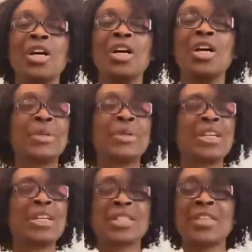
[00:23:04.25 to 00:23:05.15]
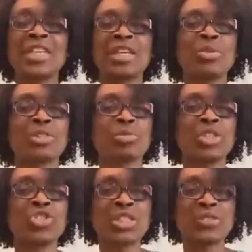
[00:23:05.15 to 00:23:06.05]
because I think we had
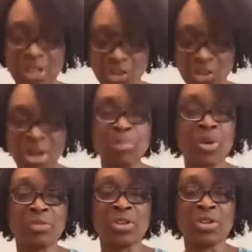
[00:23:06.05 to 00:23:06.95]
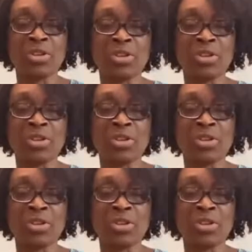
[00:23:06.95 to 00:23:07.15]
just finished prayer breakfast